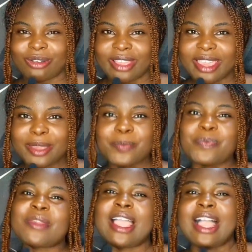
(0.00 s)
Okay,
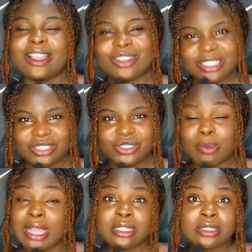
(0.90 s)
I got this
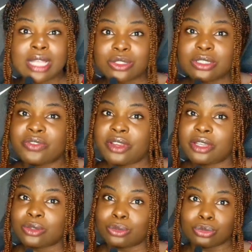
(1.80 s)
job and it's actually
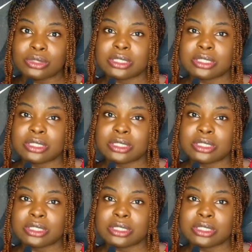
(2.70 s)
very good.